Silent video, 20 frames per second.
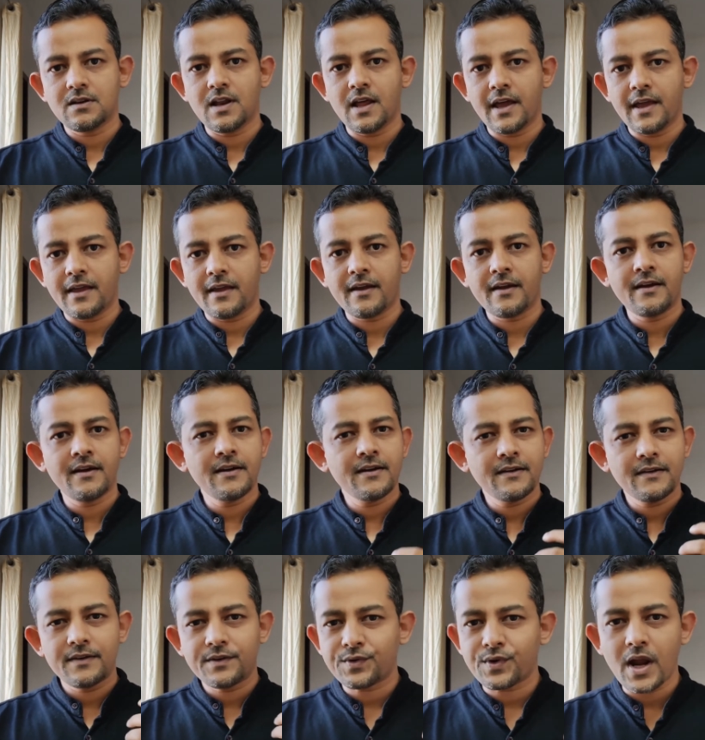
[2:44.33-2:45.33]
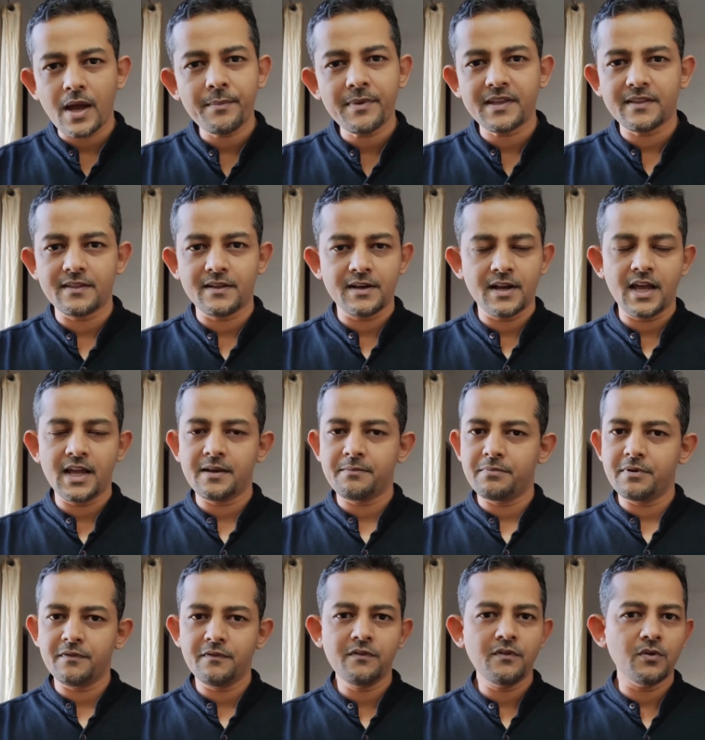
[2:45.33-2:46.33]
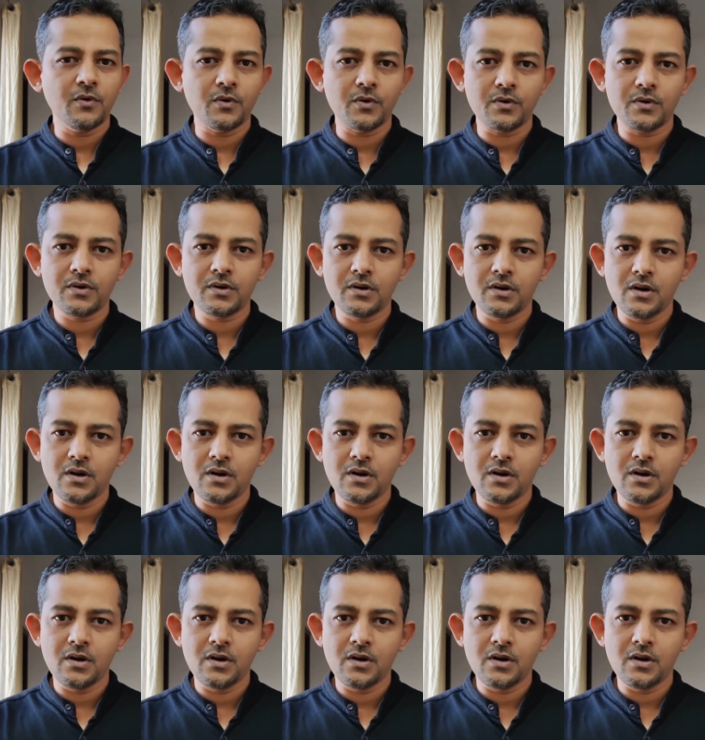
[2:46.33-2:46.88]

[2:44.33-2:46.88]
like cramming the night before,